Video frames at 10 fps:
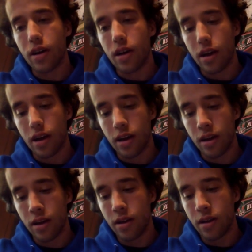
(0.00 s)

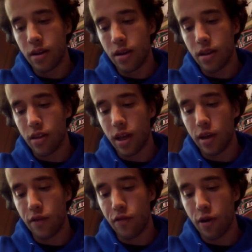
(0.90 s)
Okay.
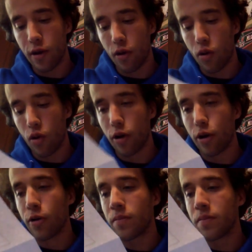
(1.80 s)
Thank you for your
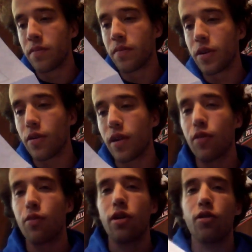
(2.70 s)
order. Well,
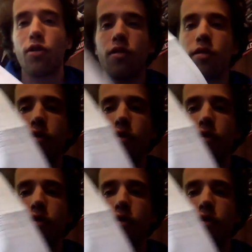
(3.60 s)
that's pretty cool.